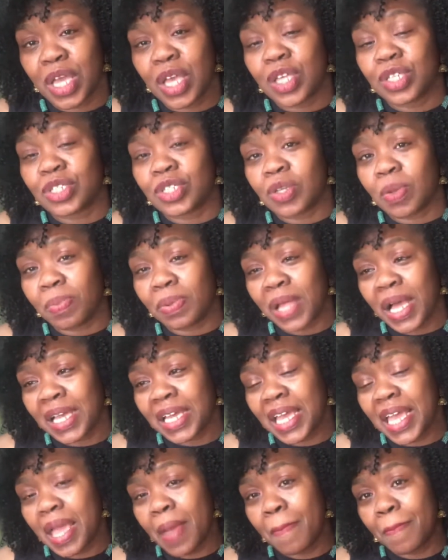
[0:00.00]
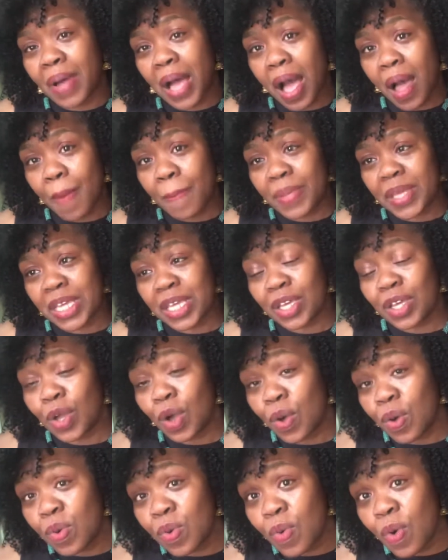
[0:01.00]
So Blanca and Poppy
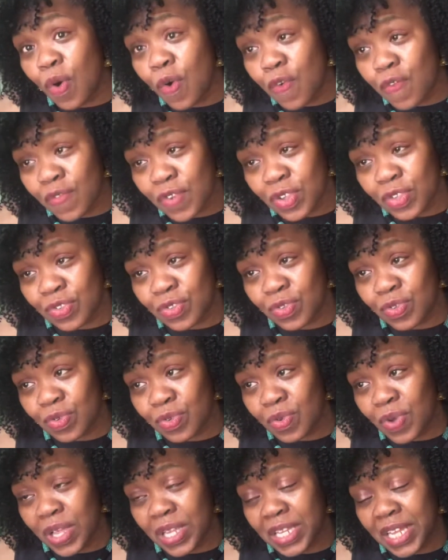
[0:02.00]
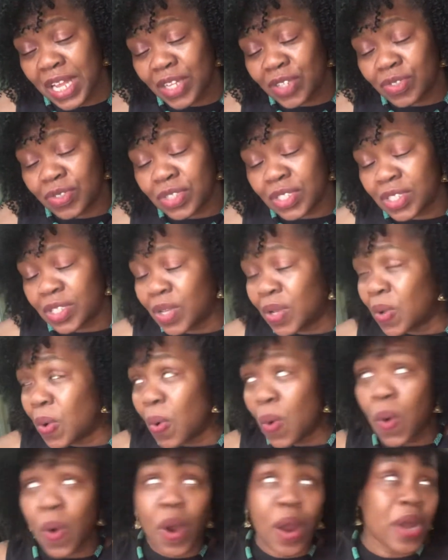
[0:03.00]
go over to Electra's
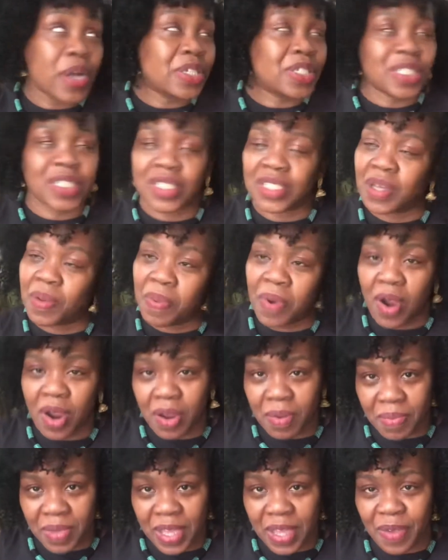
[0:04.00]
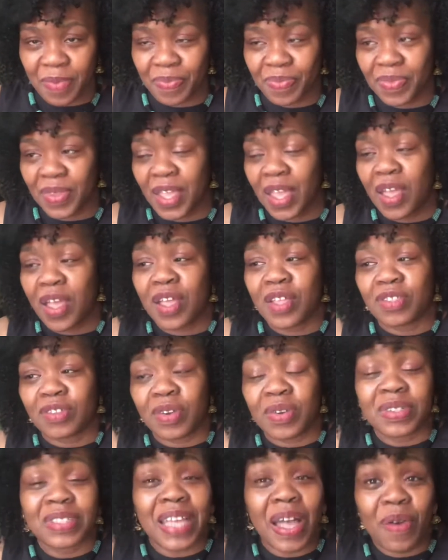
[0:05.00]
gorgeous apartment.
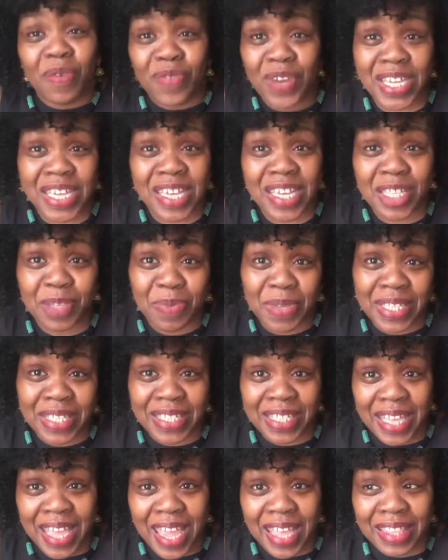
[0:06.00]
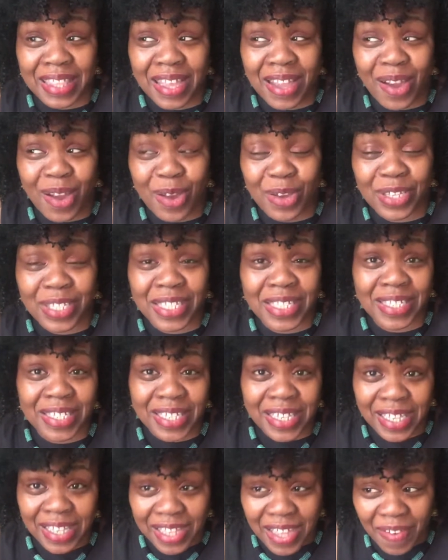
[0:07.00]
Turns out Ricky's been staying there since
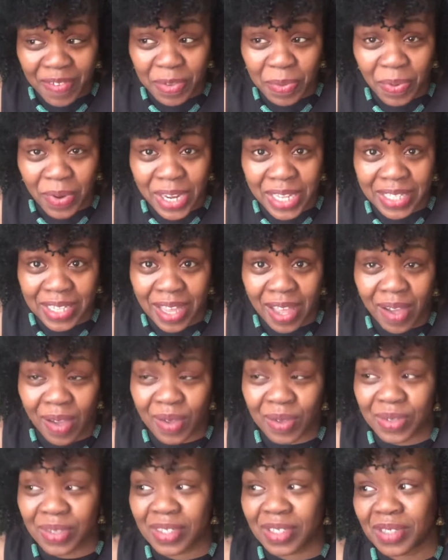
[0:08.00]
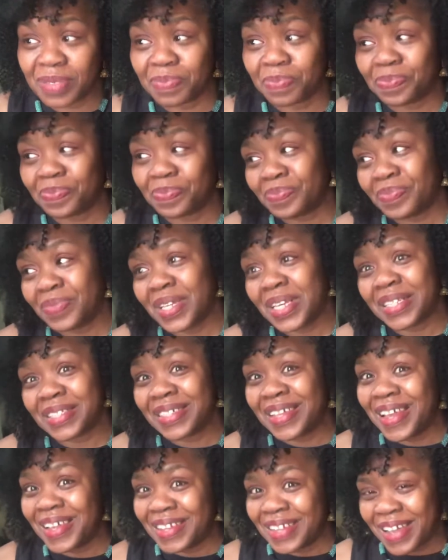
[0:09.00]
he left Pray Towels. Isn't
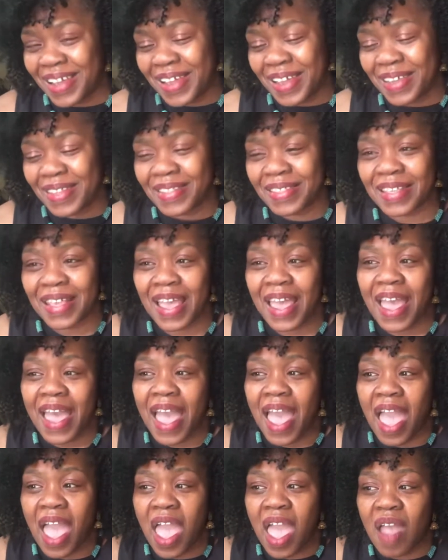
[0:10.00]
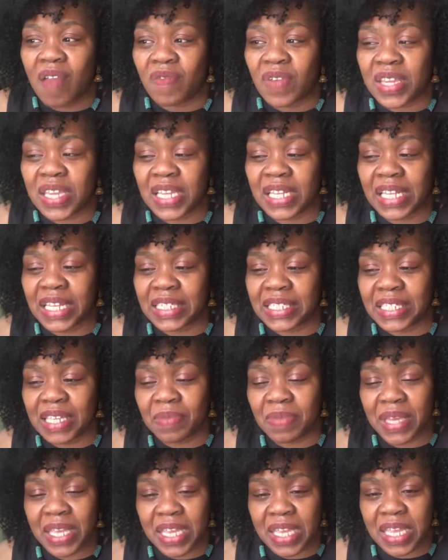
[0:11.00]
that nice? And Ricky lets them
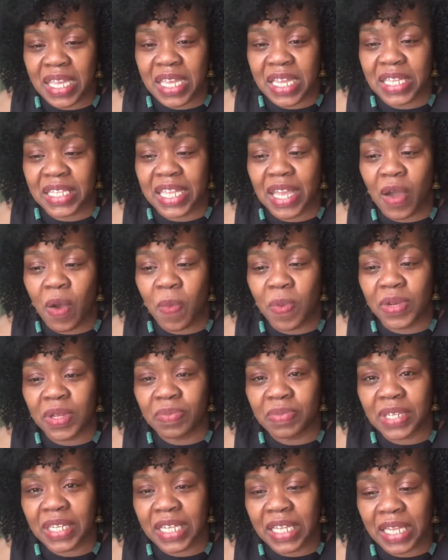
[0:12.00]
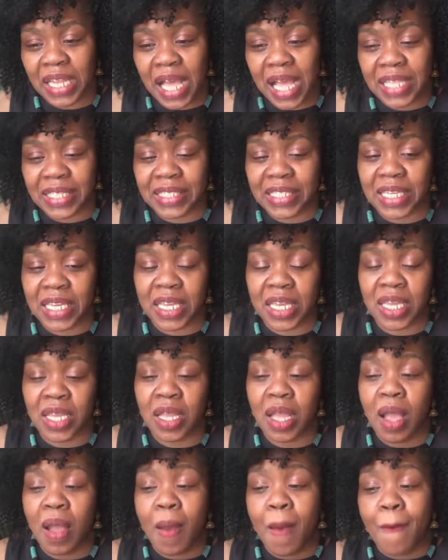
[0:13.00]
in. They open up the closet.
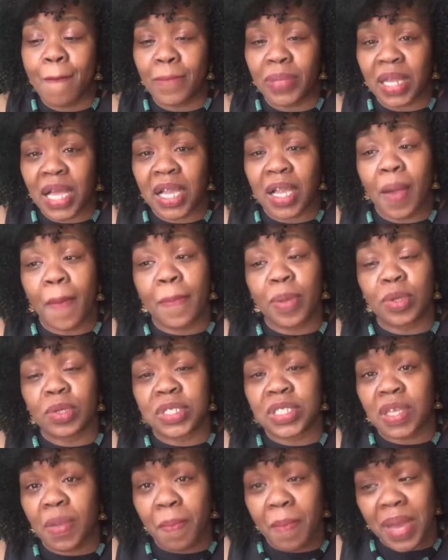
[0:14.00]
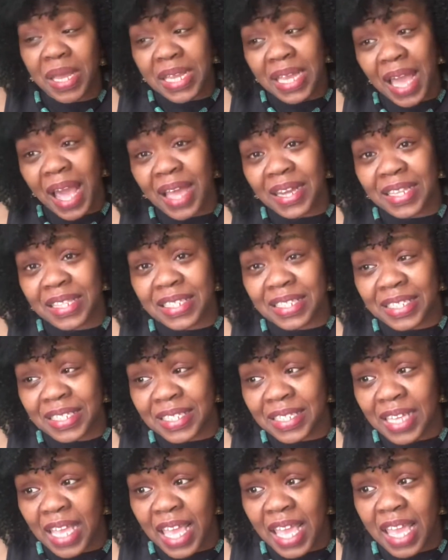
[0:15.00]
Blanca pulls some money out of the
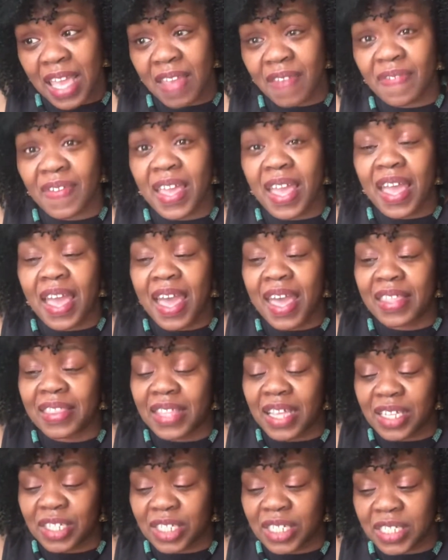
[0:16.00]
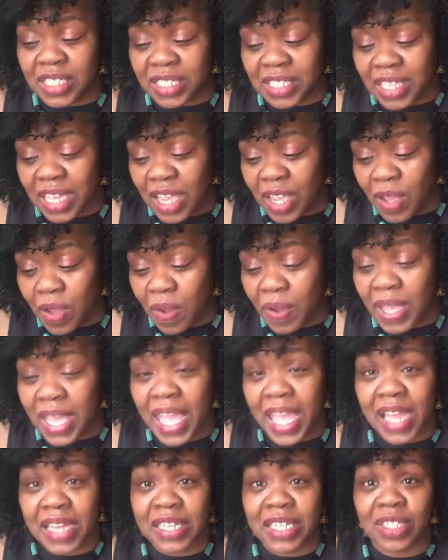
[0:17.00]
safe, and then she's like, okay,
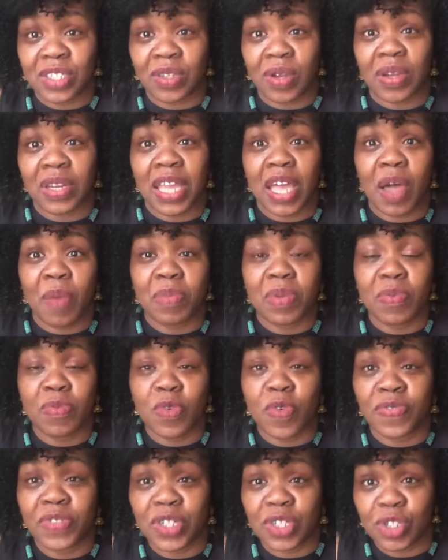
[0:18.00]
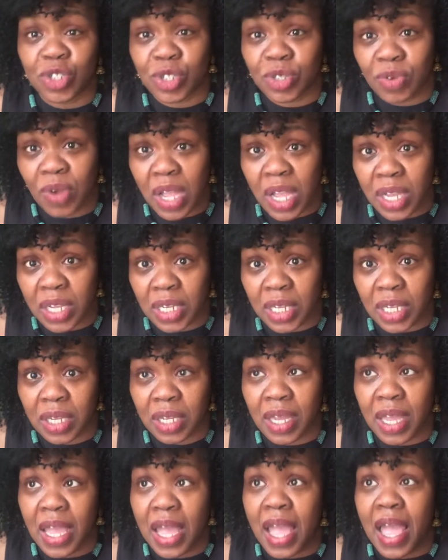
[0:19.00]
I need y'all to help me move this trunk.
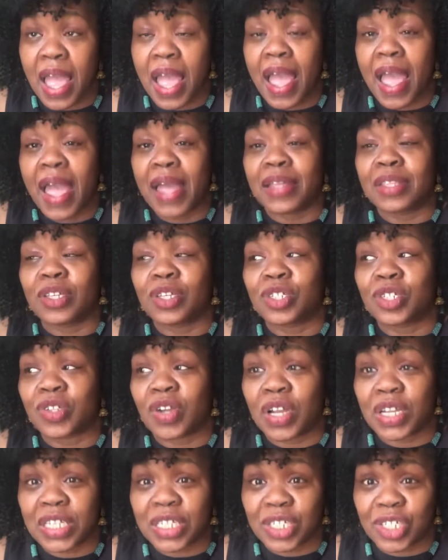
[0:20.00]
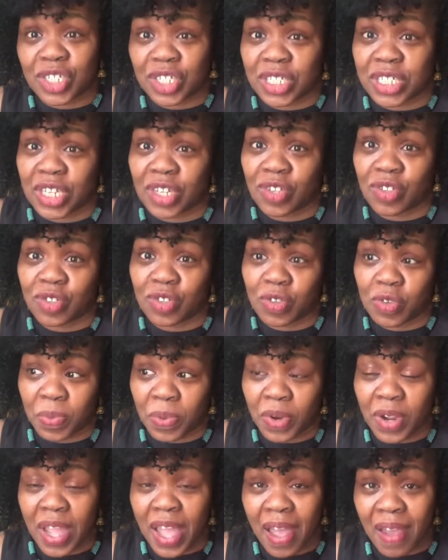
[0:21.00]
And the trunk is just like
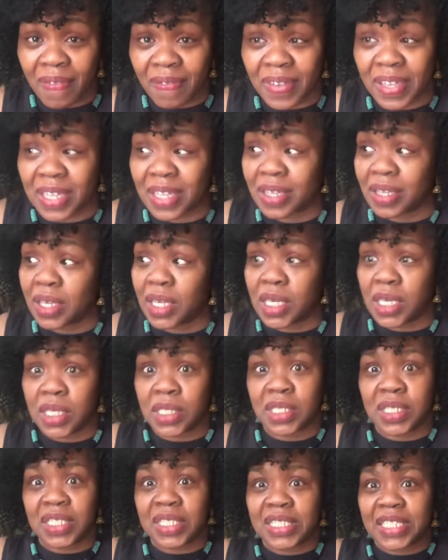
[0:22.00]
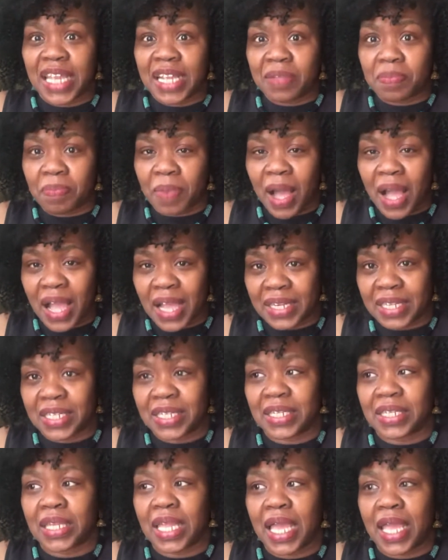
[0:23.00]
super heavy. It's a dead body.
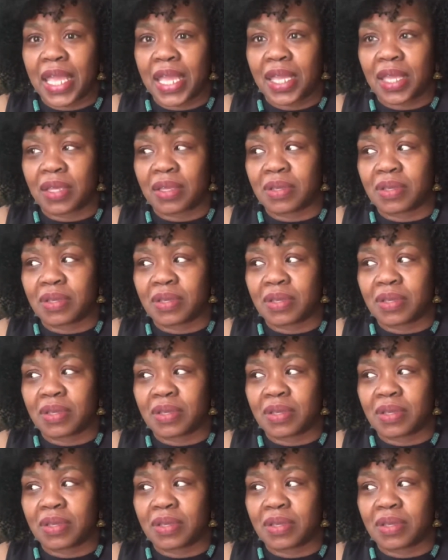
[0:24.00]
Like,